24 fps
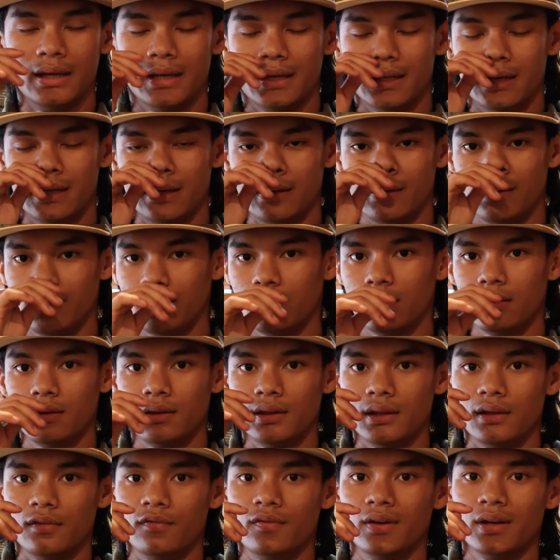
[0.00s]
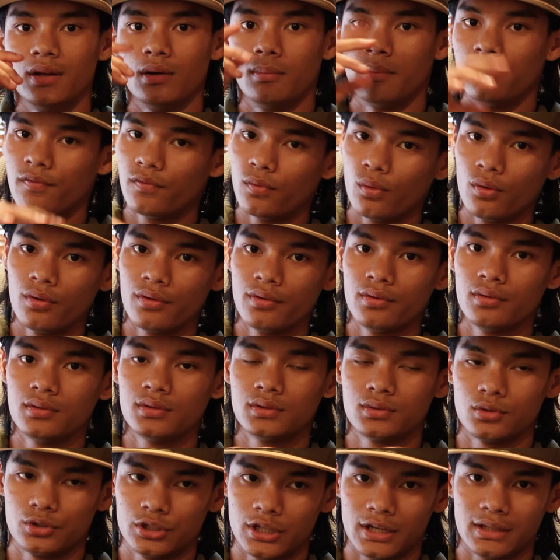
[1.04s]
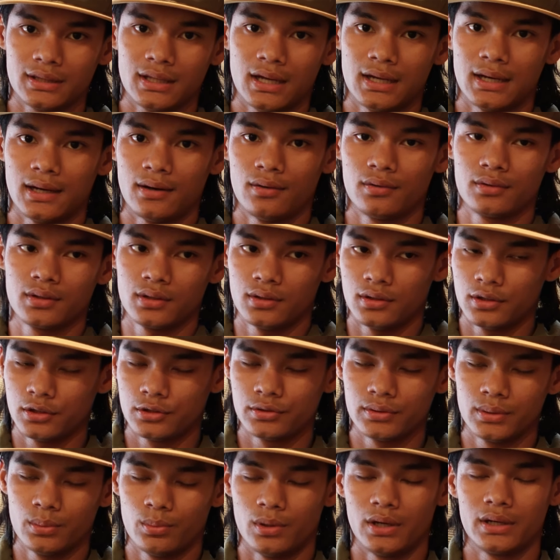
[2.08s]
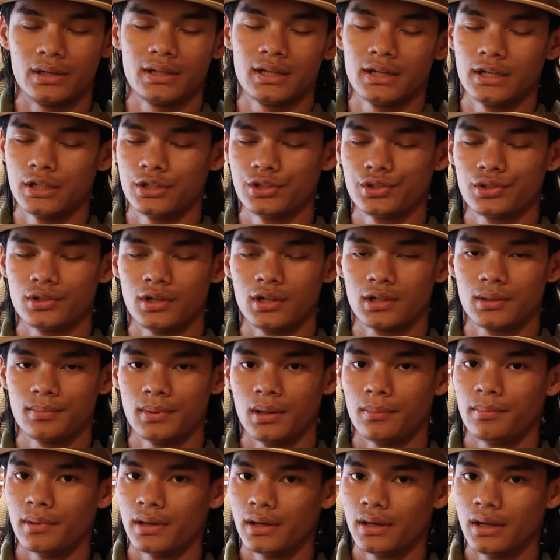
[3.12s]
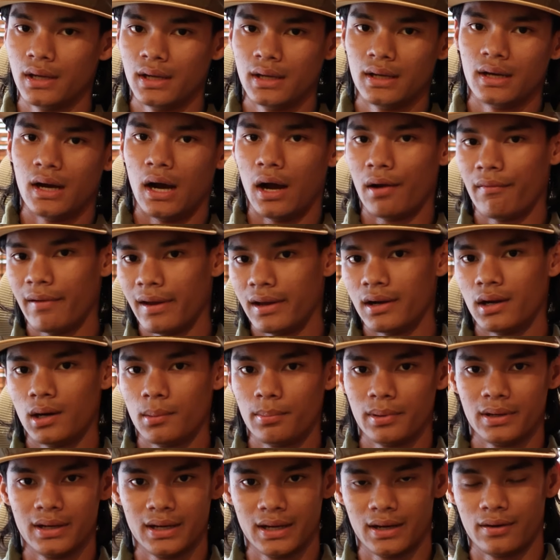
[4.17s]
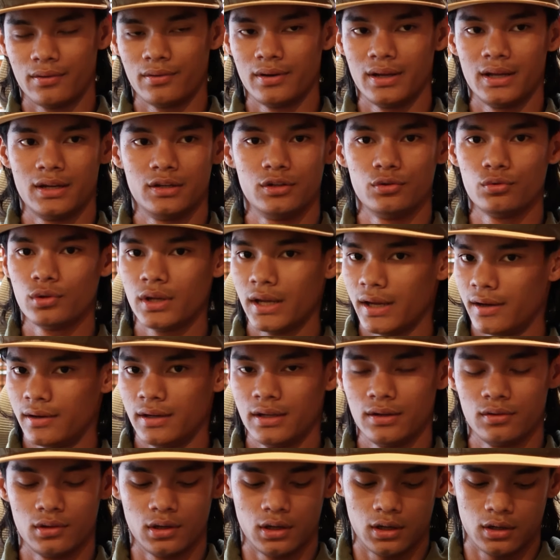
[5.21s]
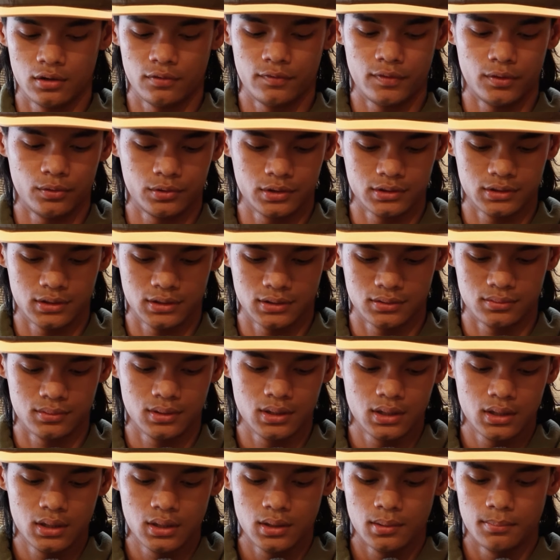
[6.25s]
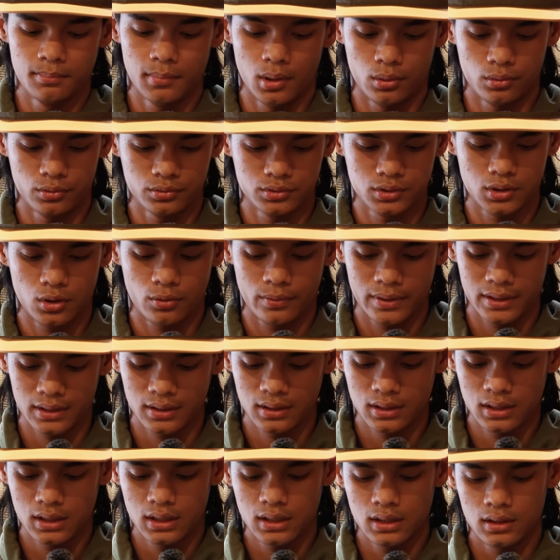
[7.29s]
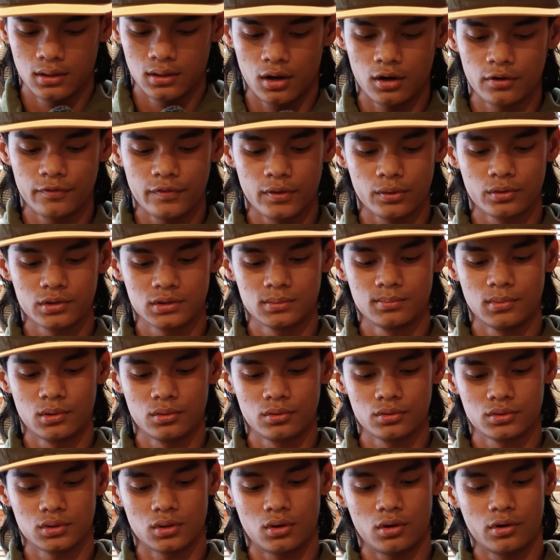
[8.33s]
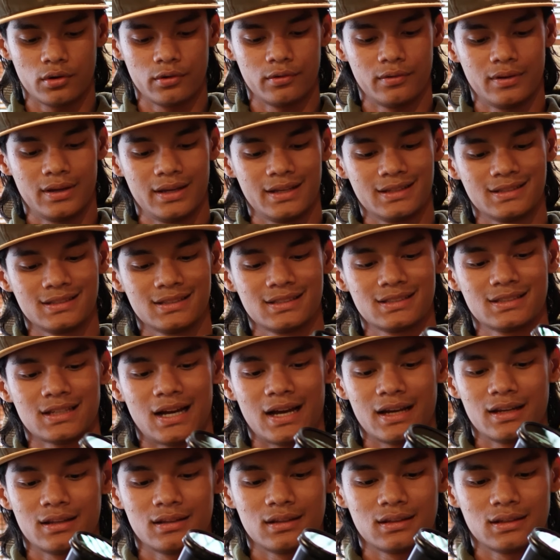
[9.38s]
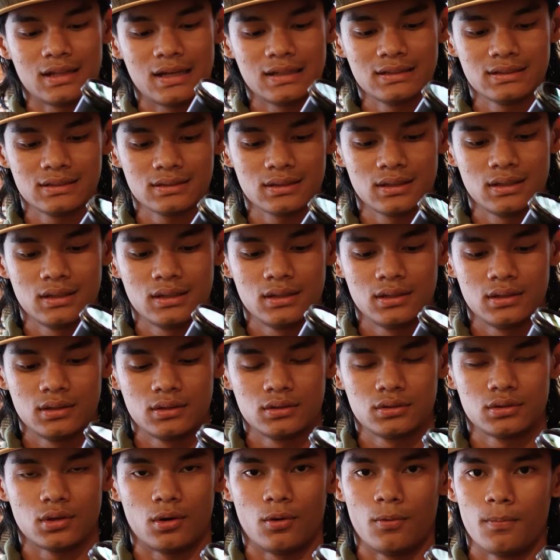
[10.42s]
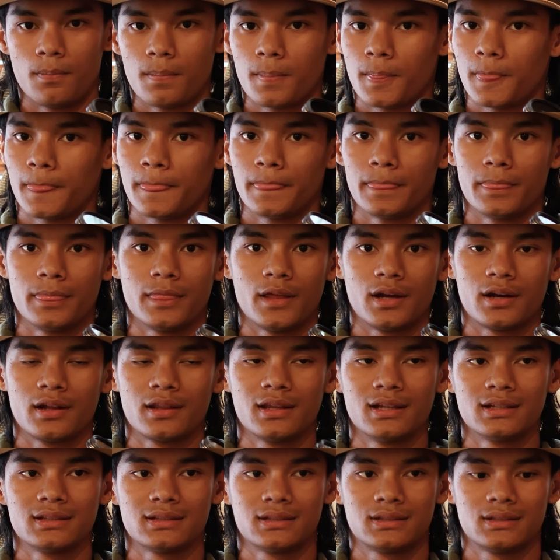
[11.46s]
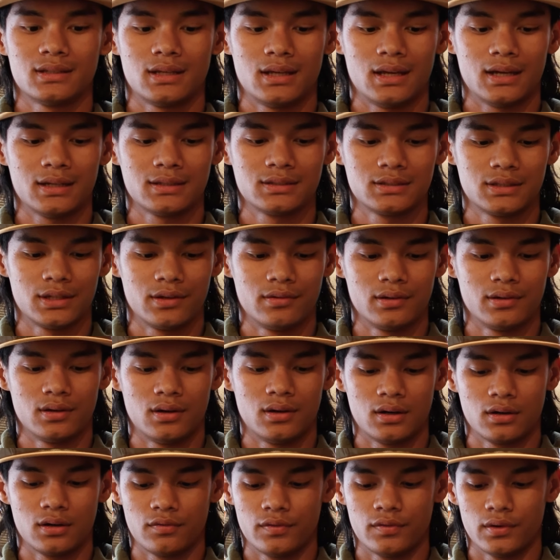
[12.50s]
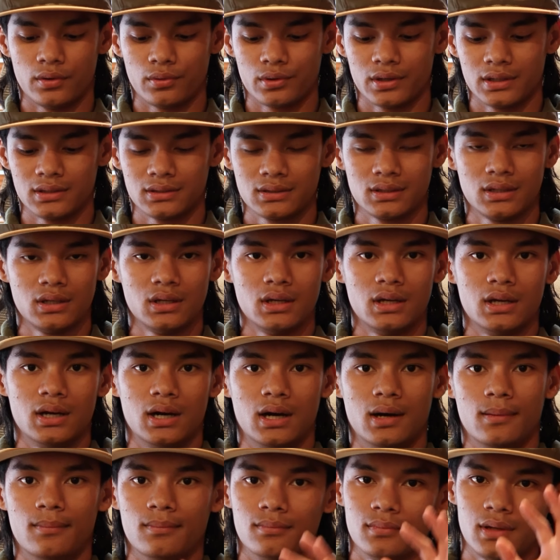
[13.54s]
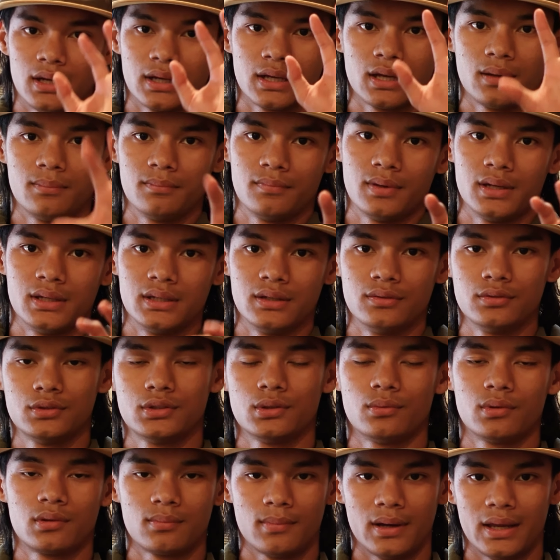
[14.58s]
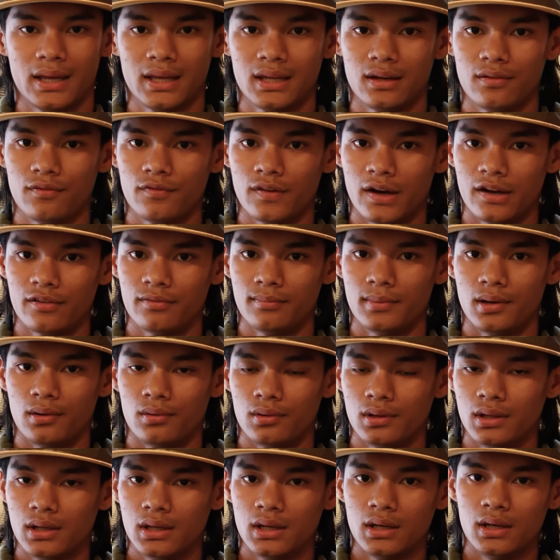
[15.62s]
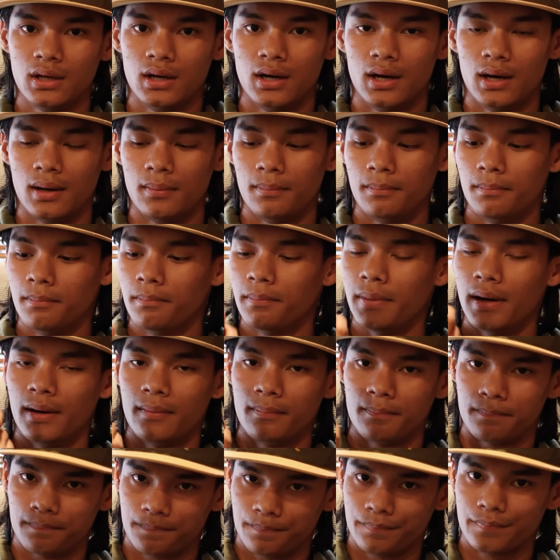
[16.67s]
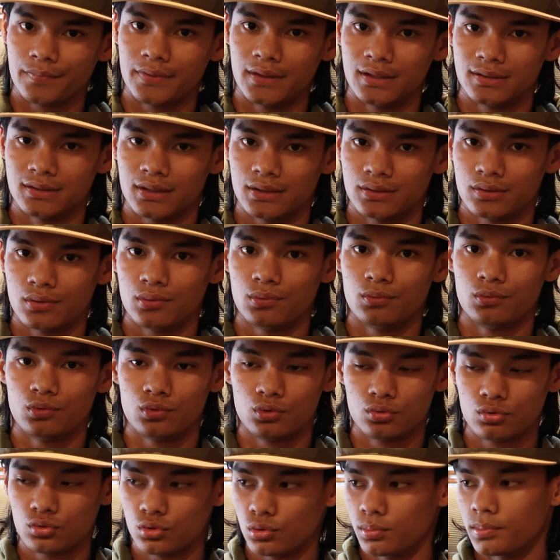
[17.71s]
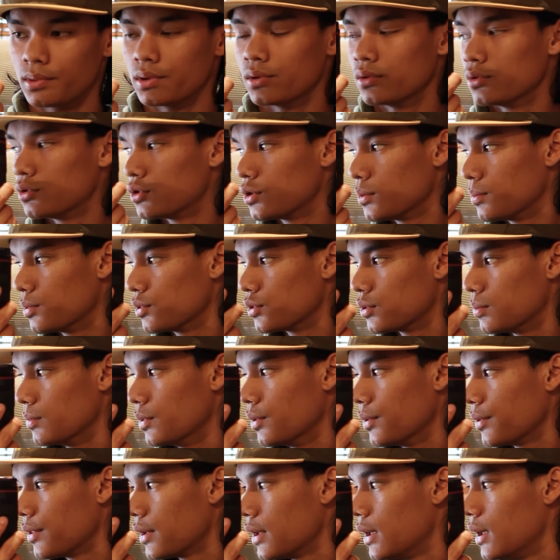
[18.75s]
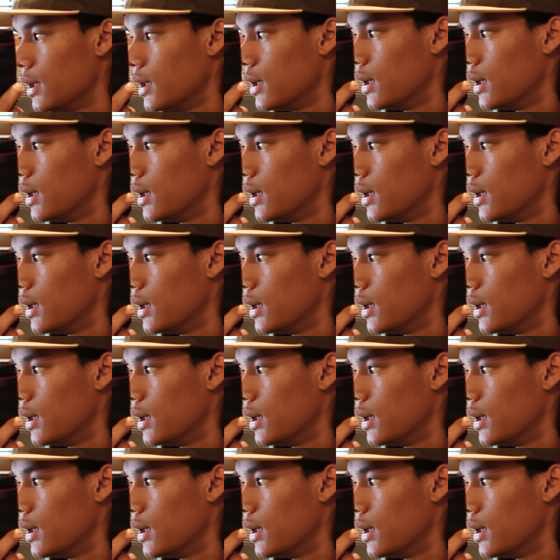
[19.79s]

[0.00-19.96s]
in the video before, so check that out, the archery one that I just talked about, but I ran up and down and you can't hear the autofocus motors going. Autofocus motors are inside of the lens, so none of this exterior autofocus like I've been used to with my 85mm, but this is super smooth.